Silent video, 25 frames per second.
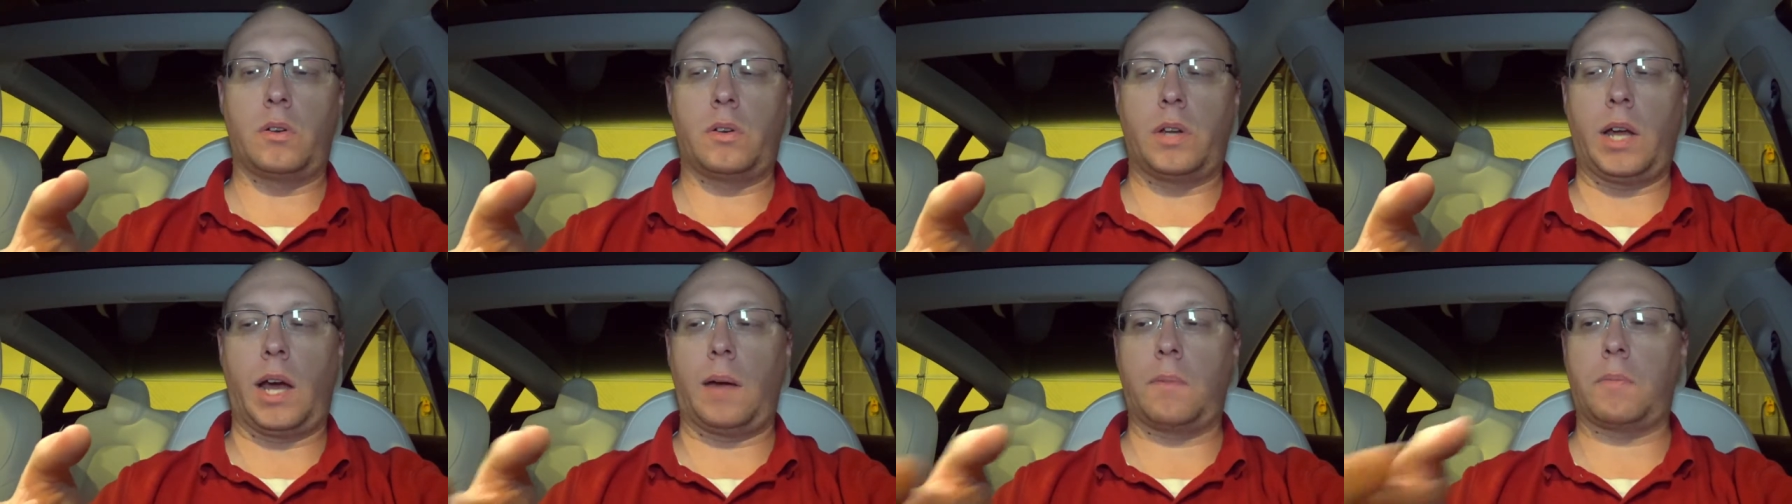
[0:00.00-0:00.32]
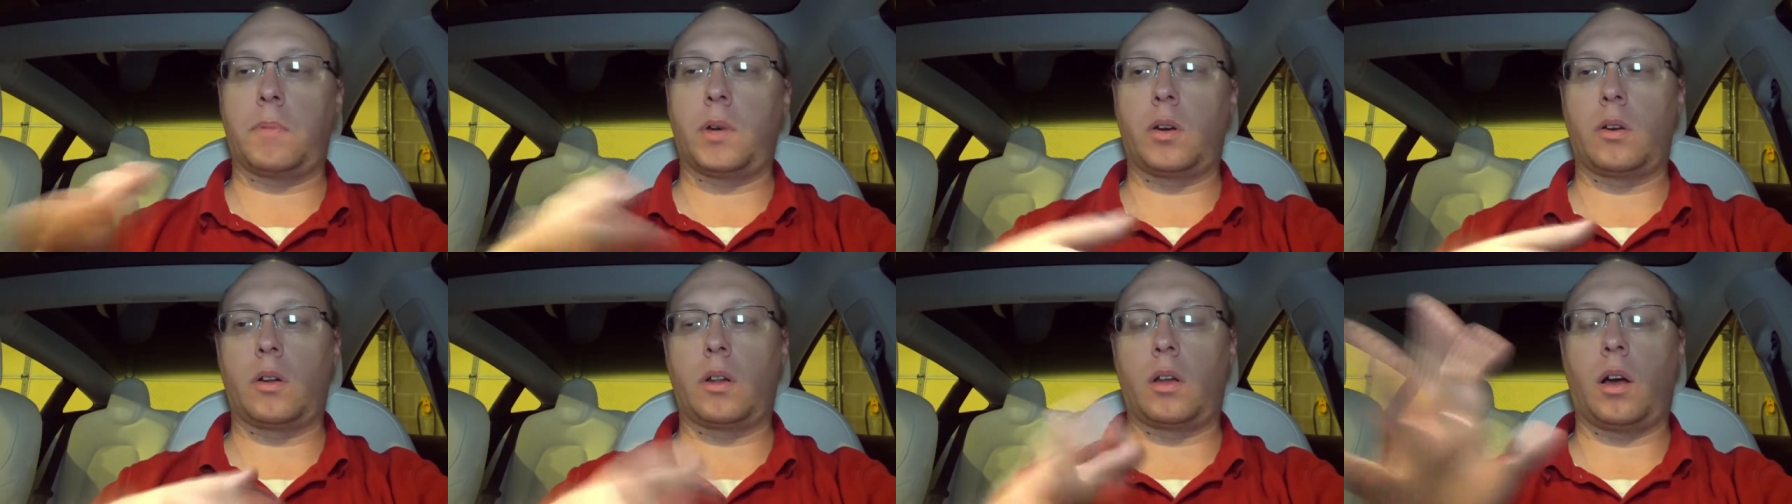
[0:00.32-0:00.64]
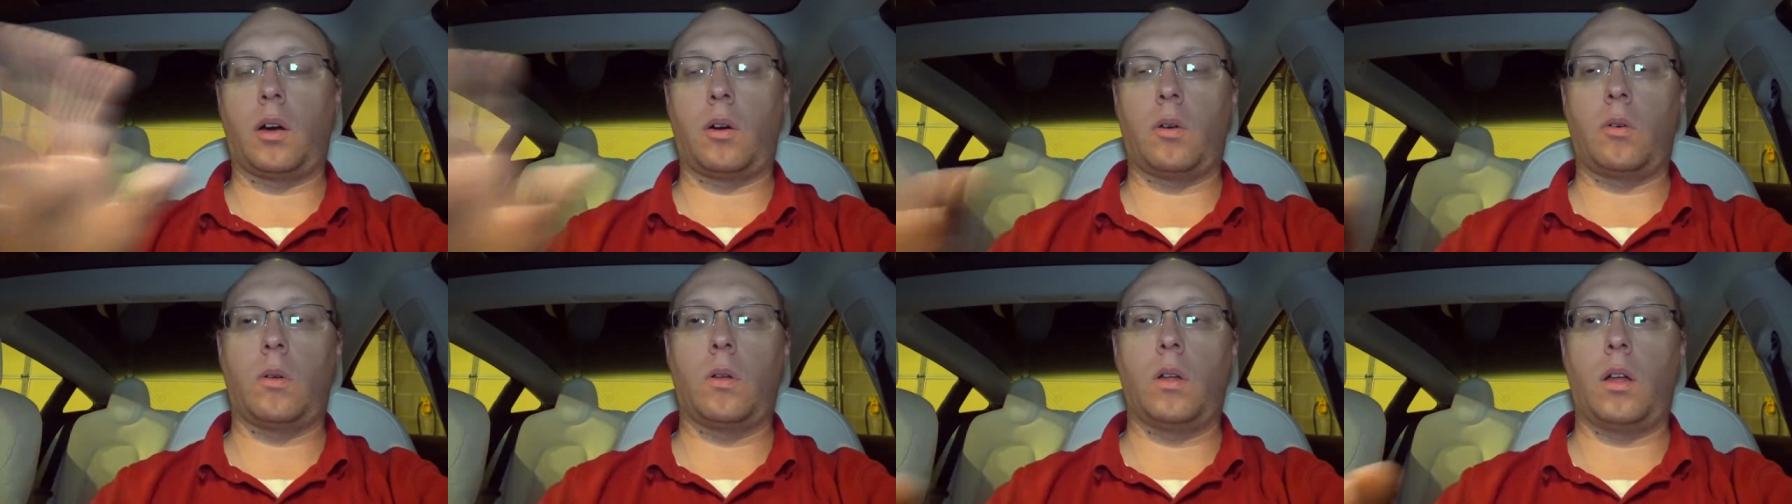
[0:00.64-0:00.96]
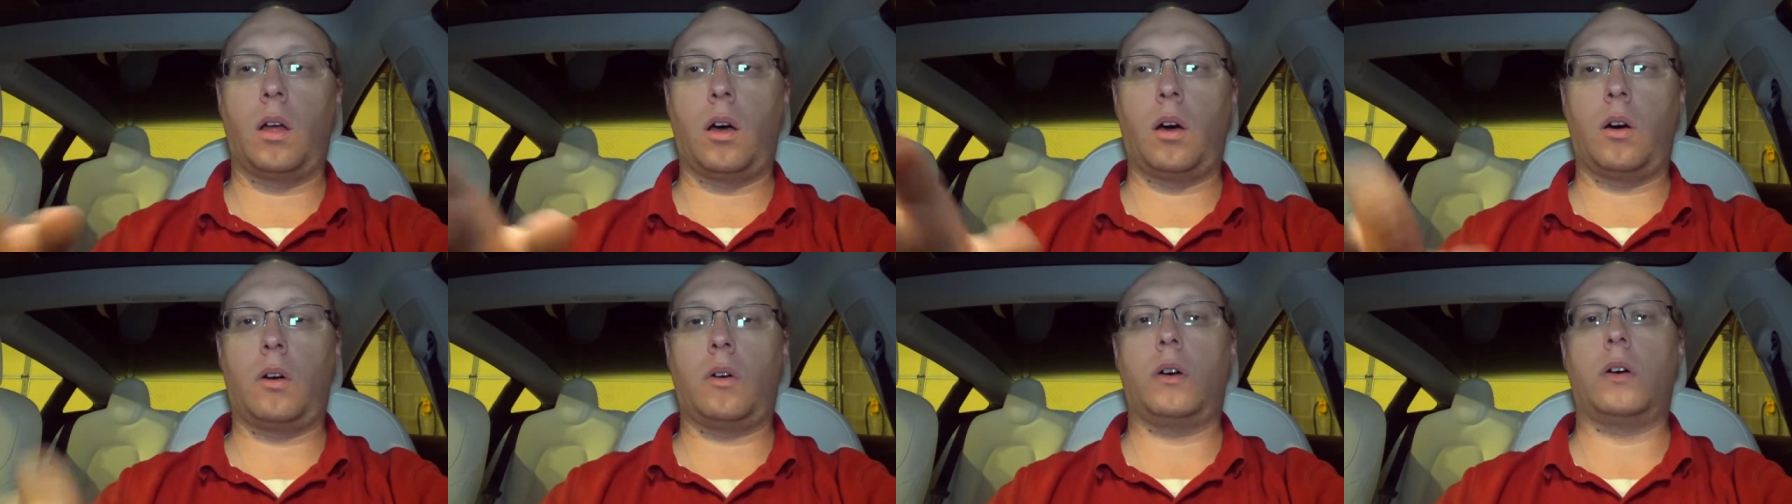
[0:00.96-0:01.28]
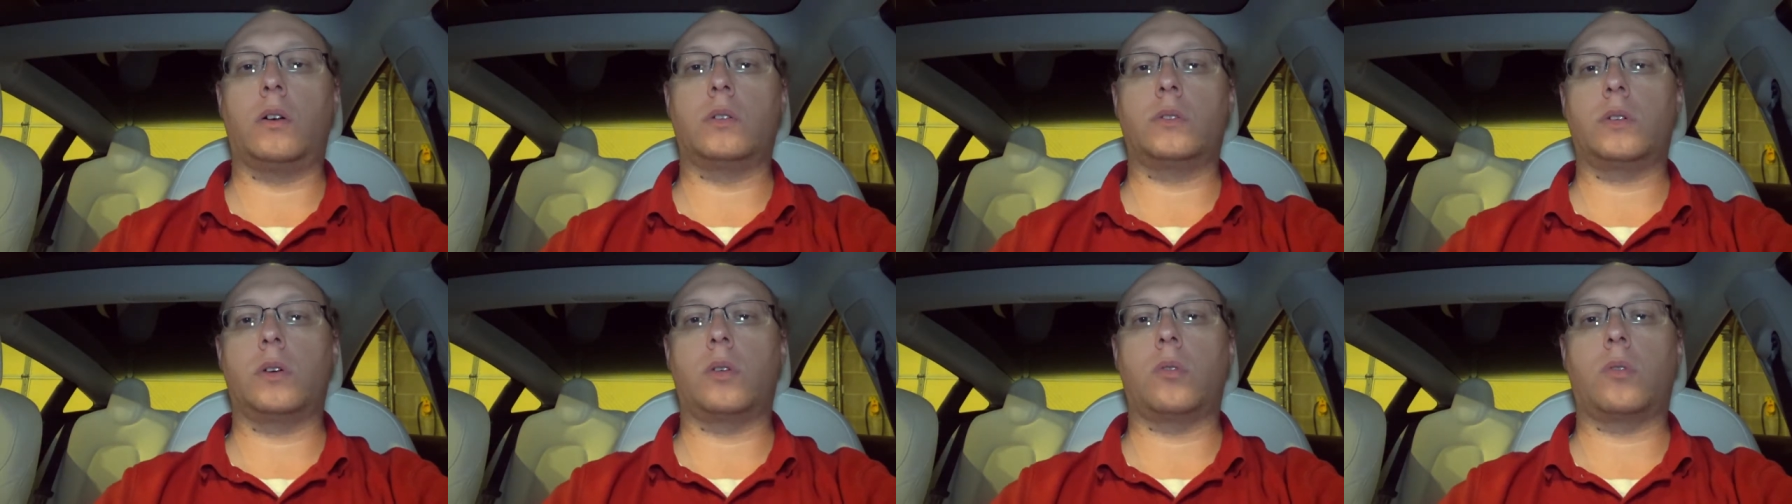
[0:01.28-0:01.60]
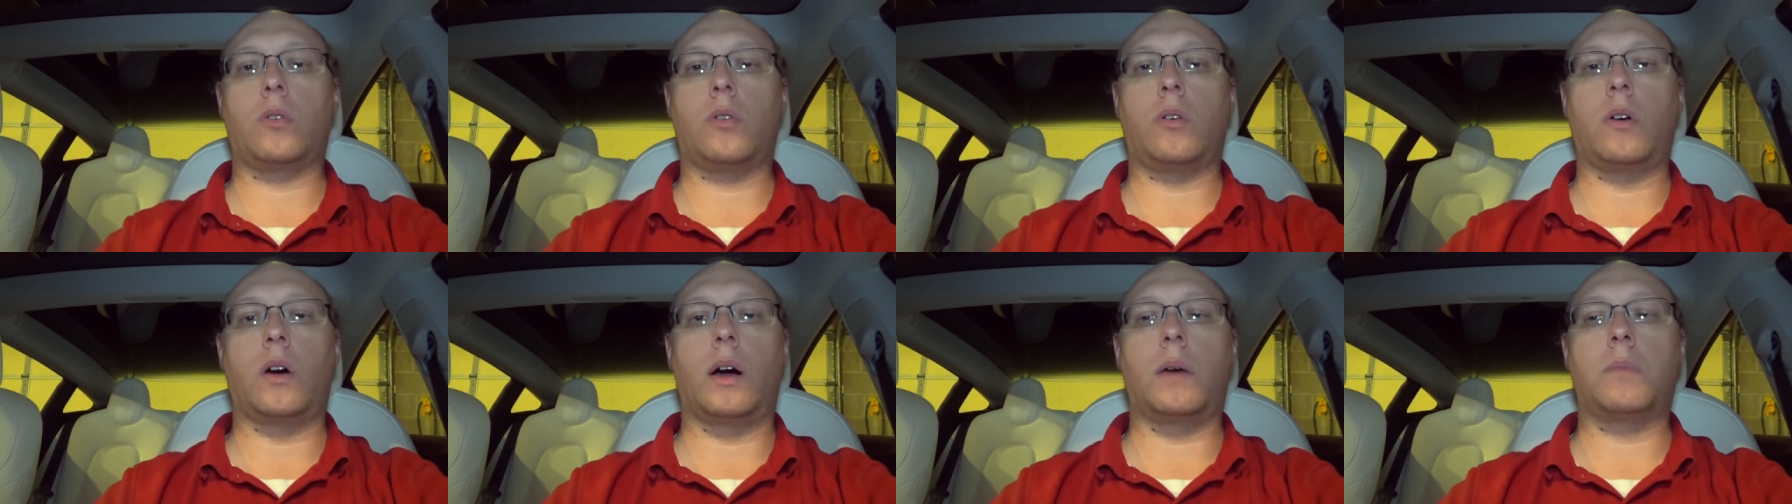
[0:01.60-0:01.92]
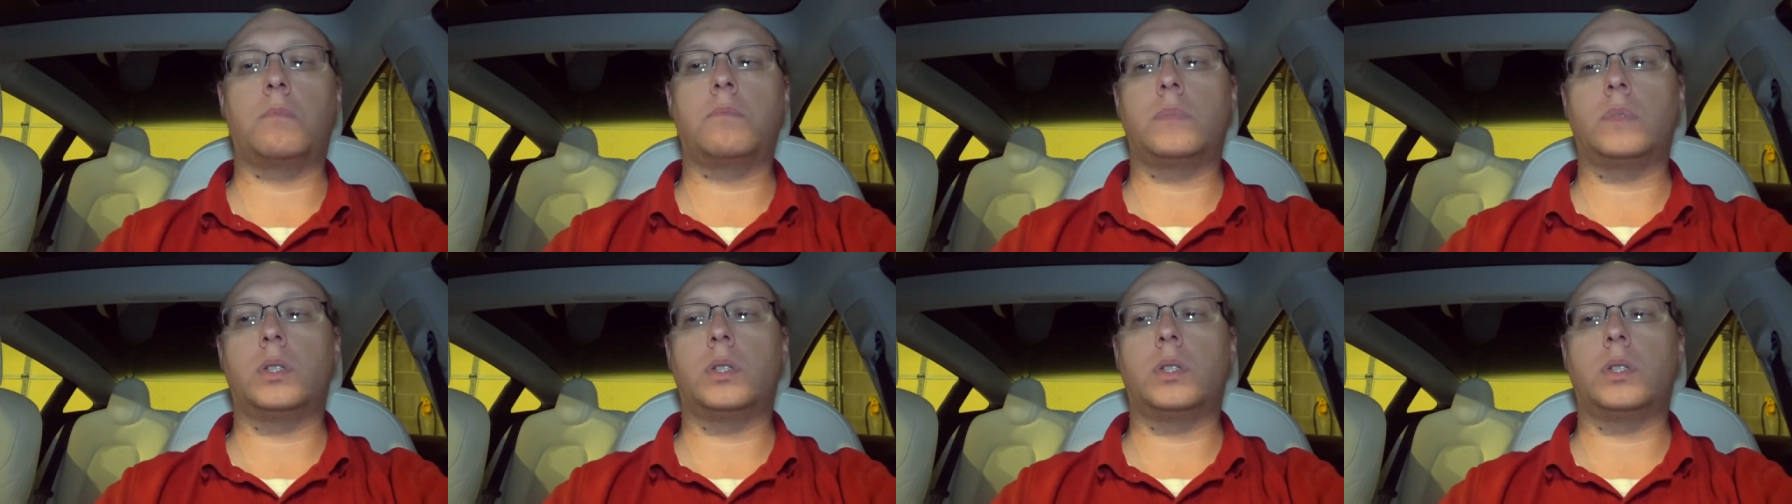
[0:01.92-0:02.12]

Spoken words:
adapter that I'll also throw up.